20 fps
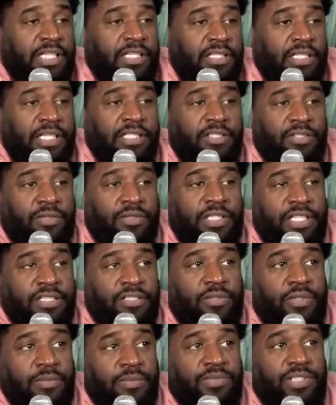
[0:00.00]
They say she that, was,
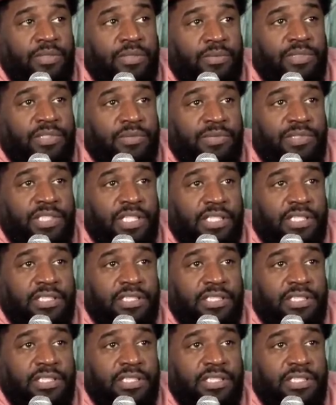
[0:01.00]
that Trump shit was.